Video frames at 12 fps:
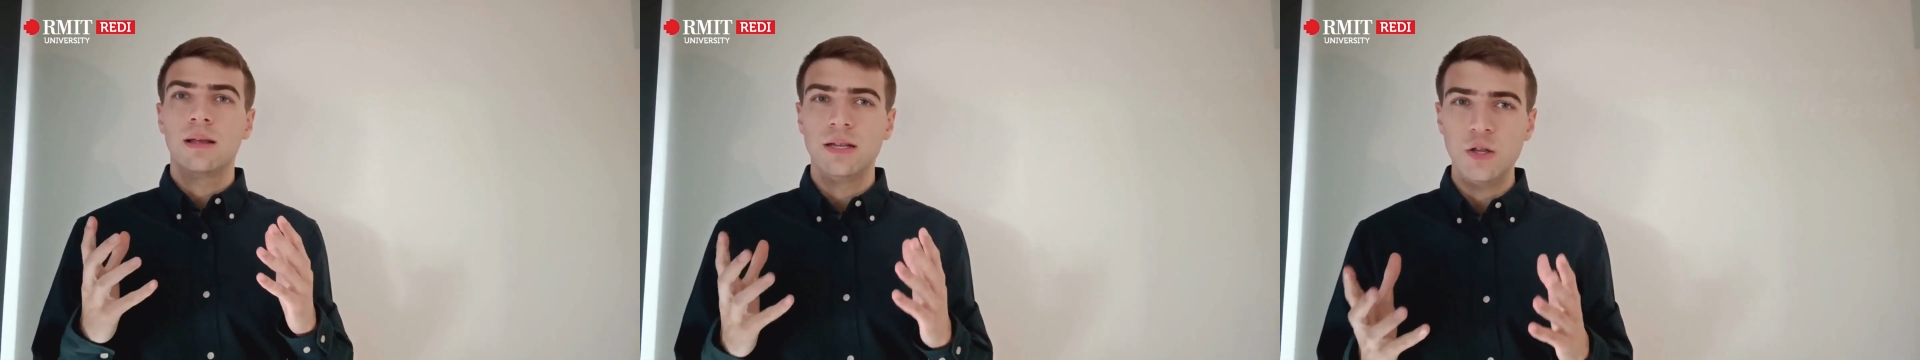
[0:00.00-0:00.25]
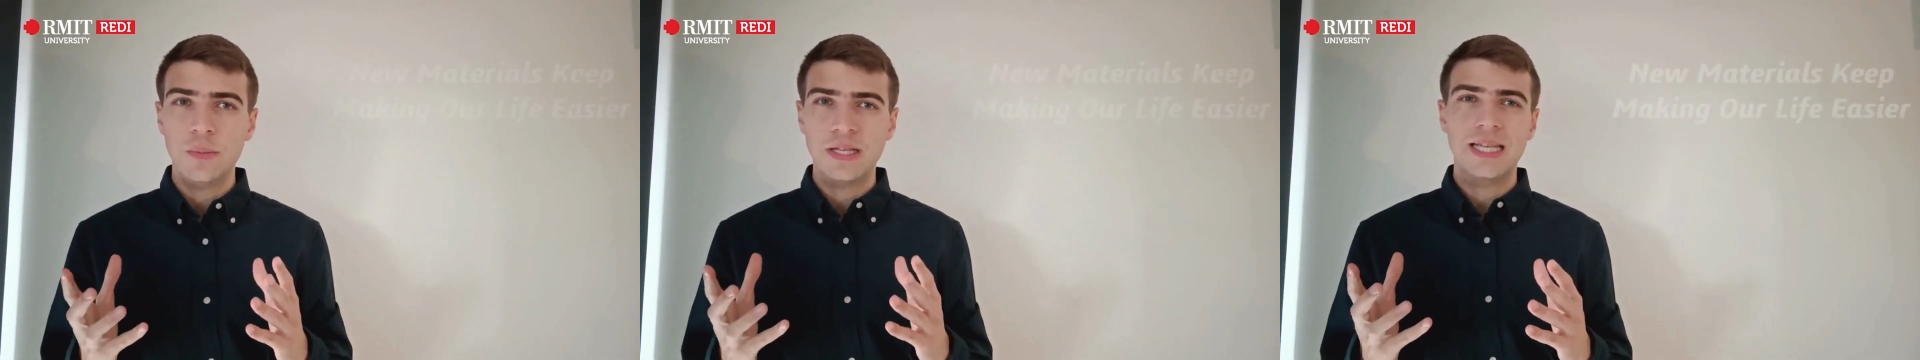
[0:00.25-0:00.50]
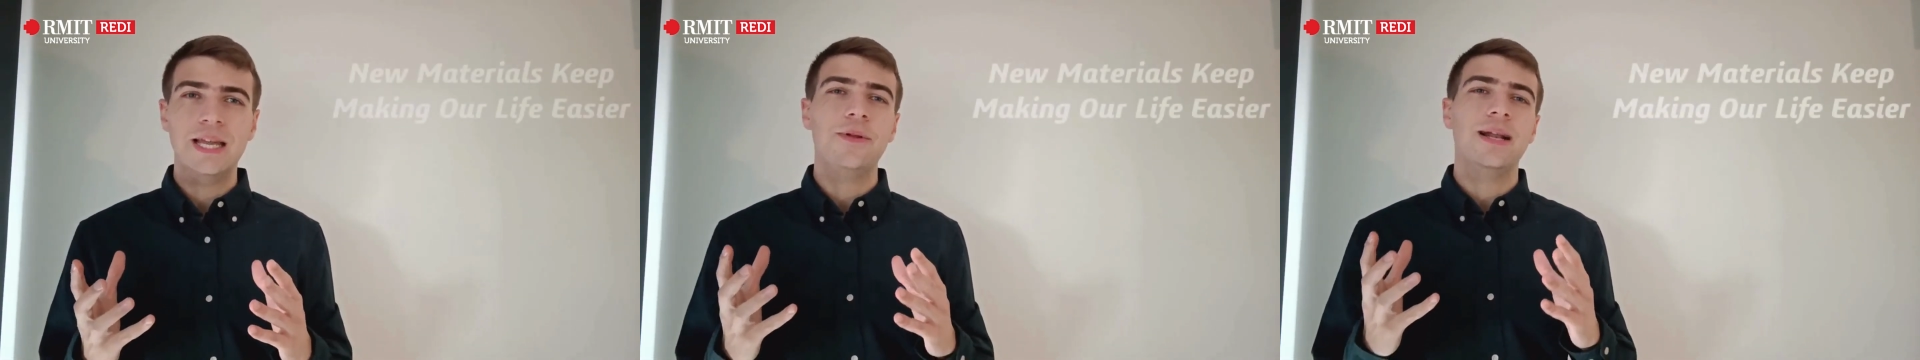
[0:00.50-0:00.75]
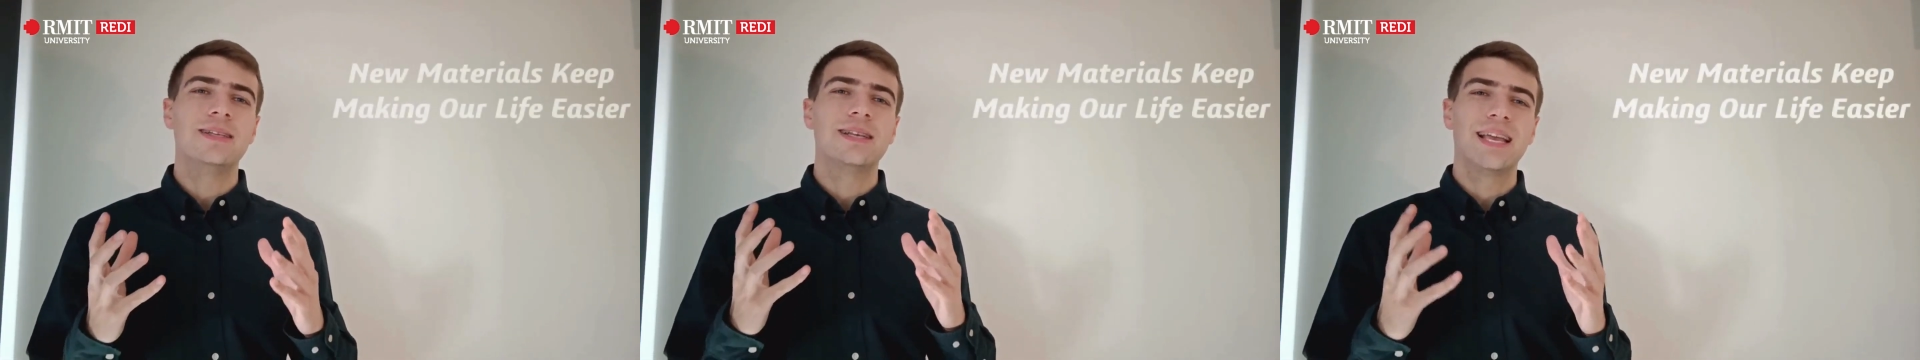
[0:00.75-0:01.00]
New
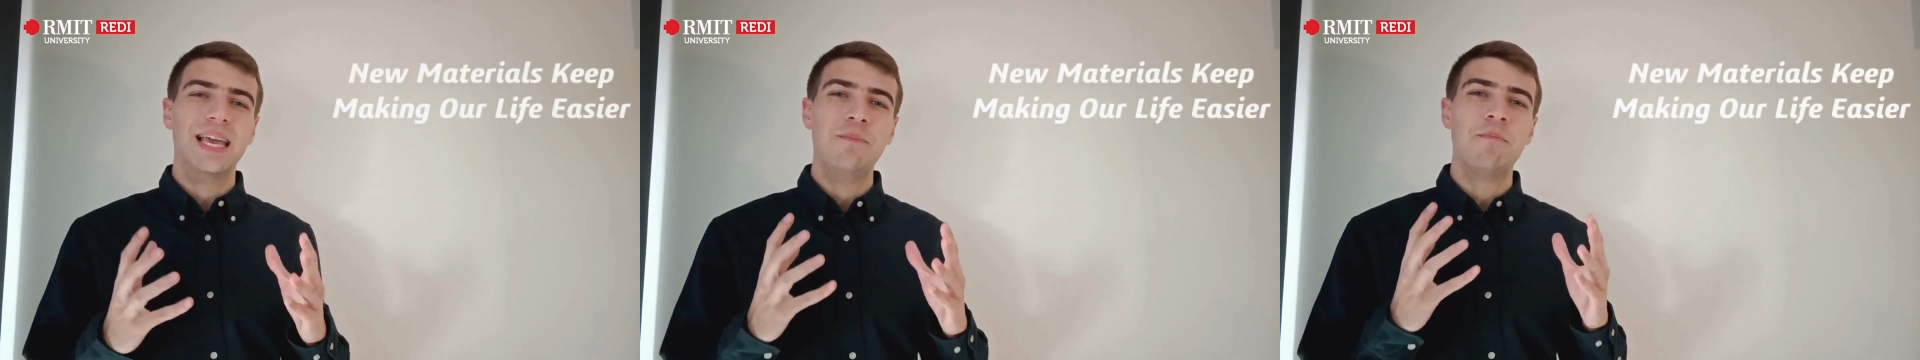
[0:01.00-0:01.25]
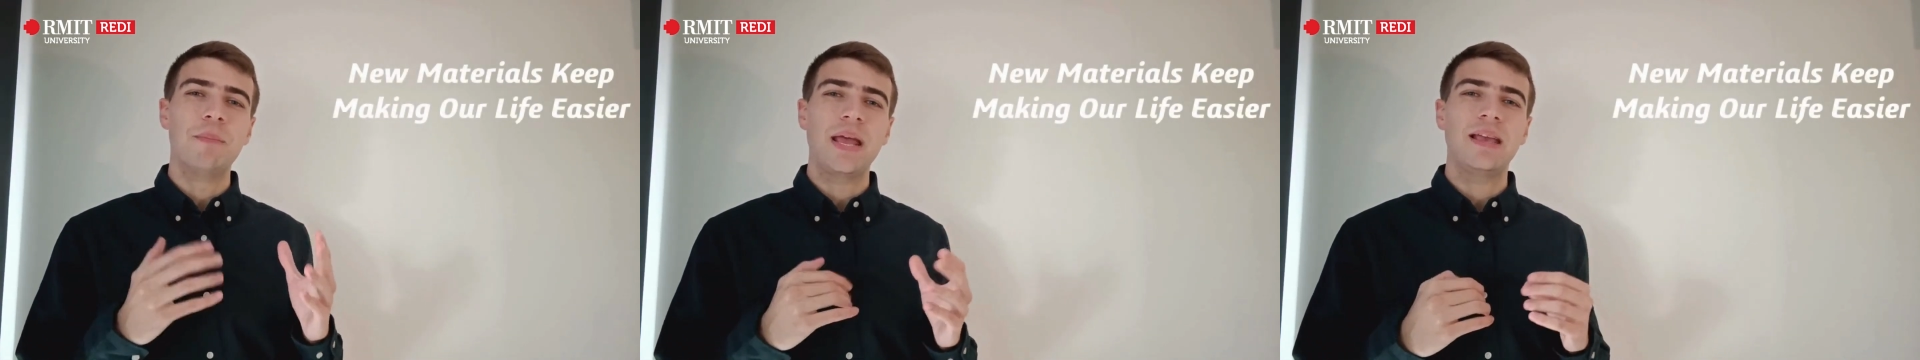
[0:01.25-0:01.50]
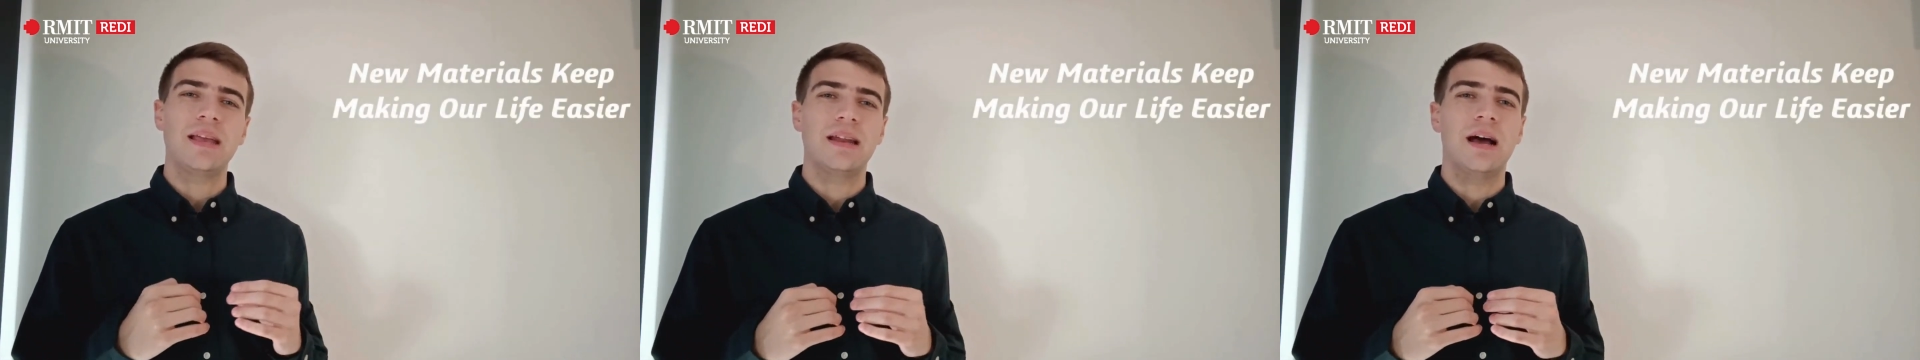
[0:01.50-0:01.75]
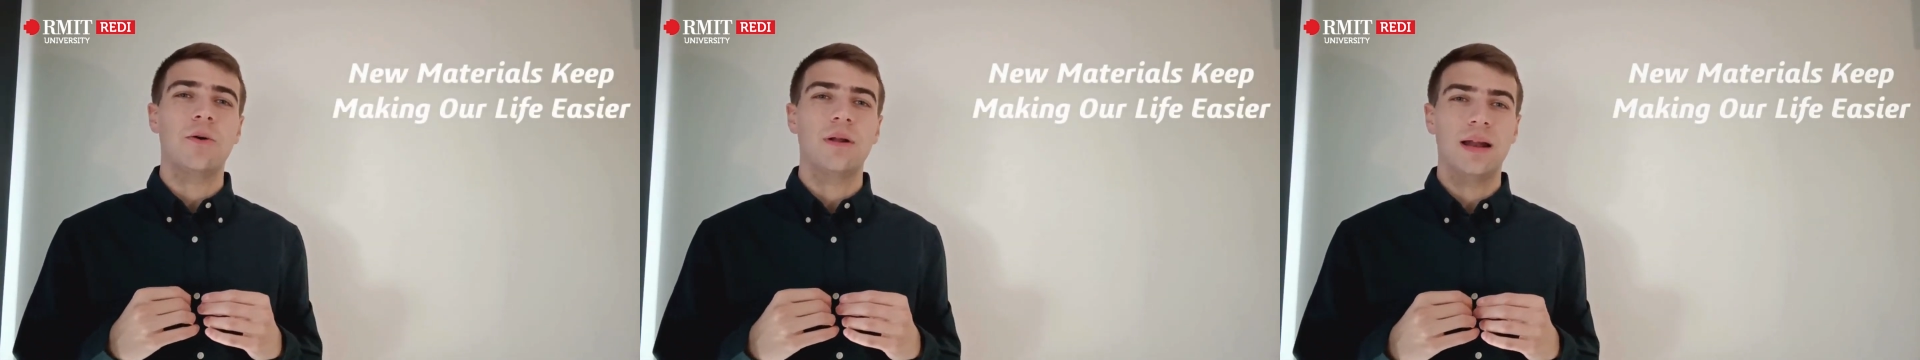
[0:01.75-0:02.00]
materials keep making
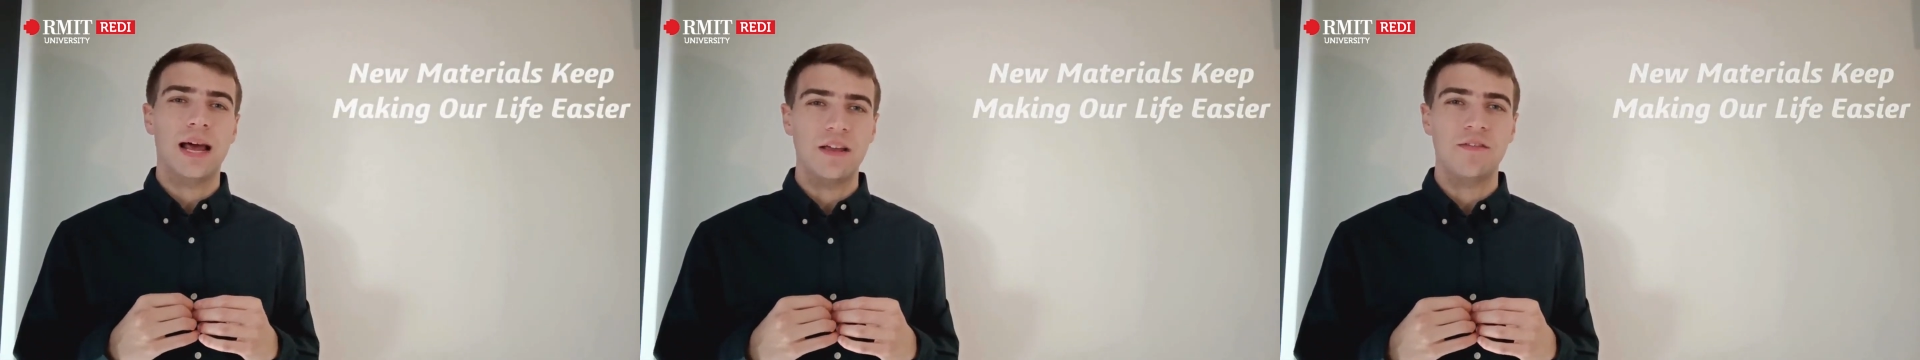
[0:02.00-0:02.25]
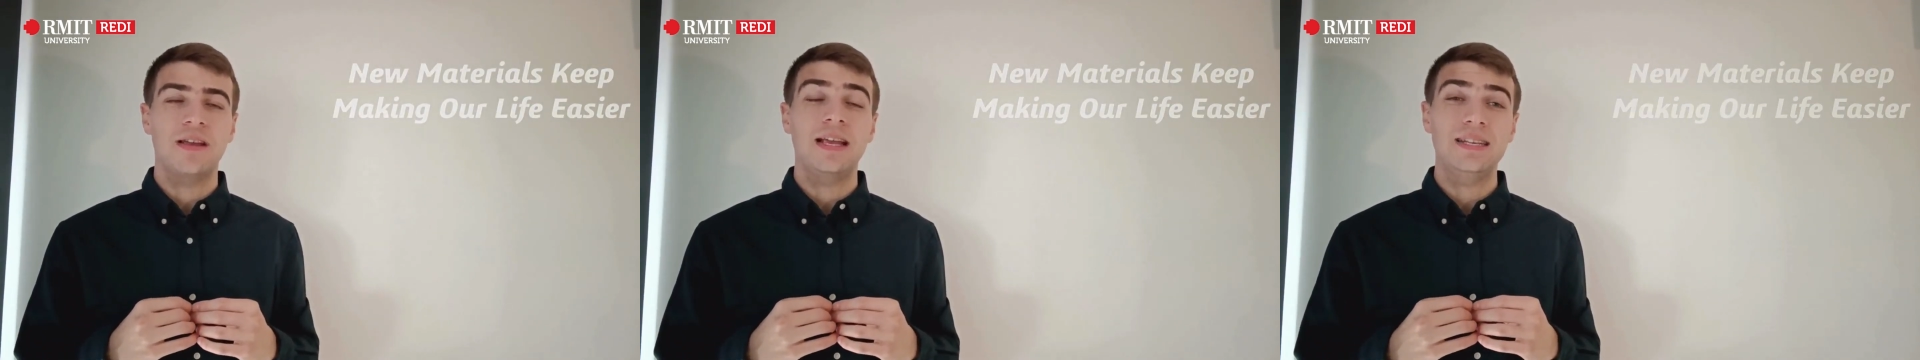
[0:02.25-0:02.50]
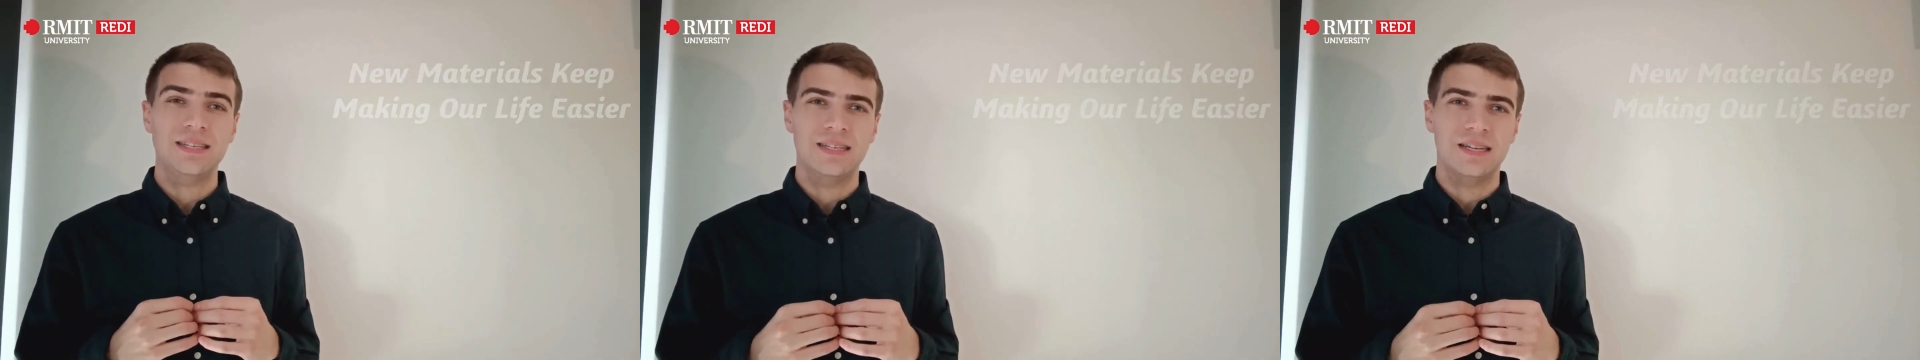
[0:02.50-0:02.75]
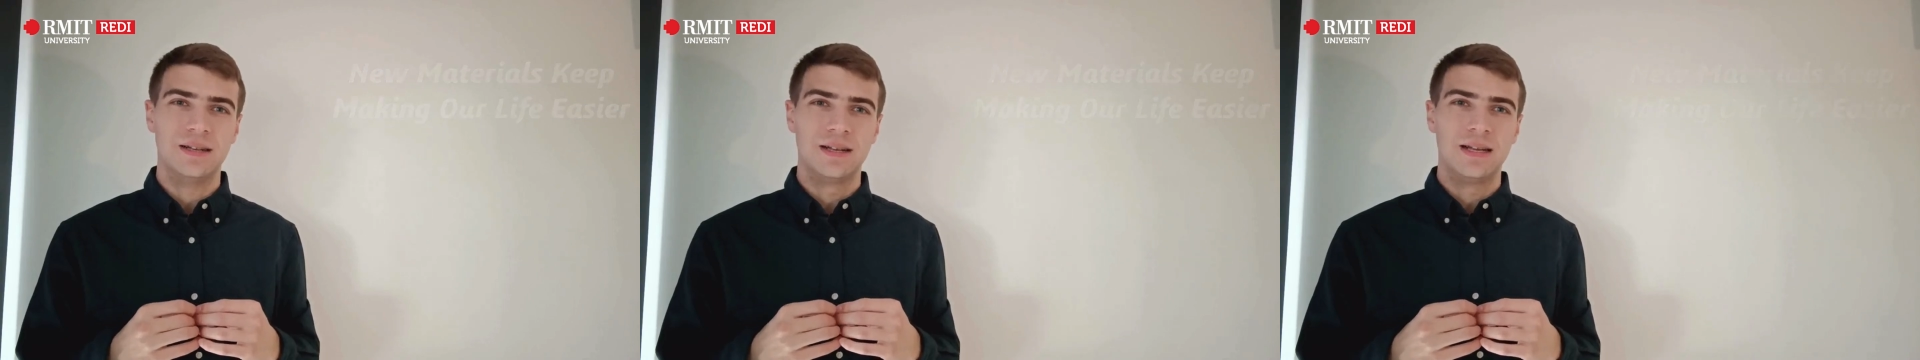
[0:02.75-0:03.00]
our life easier.